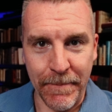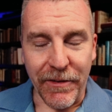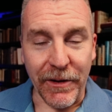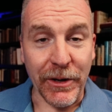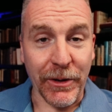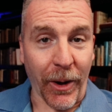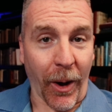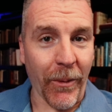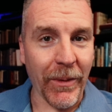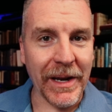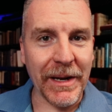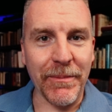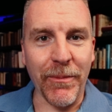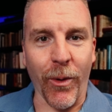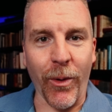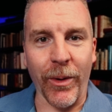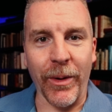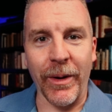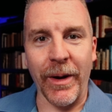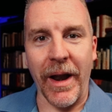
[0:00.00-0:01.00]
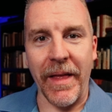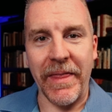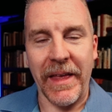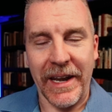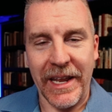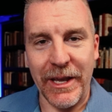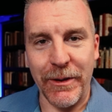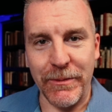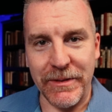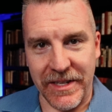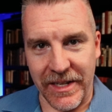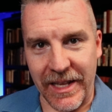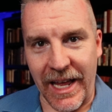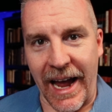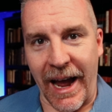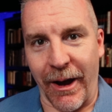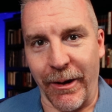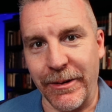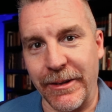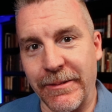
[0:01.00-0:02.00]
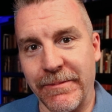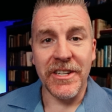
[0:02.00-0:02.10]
for growing more than he was allowed.